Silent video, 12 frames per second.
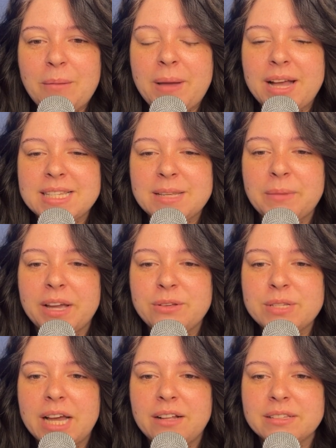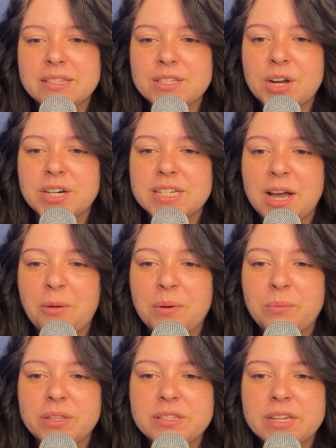passing by you to Elton's car to help him
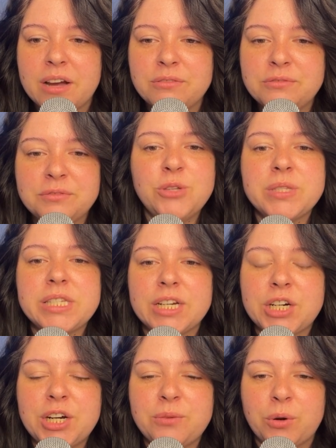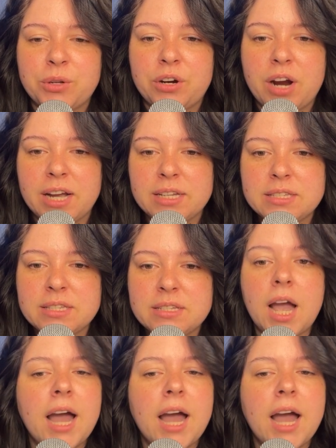with stuff. You snicker and roll your eyes.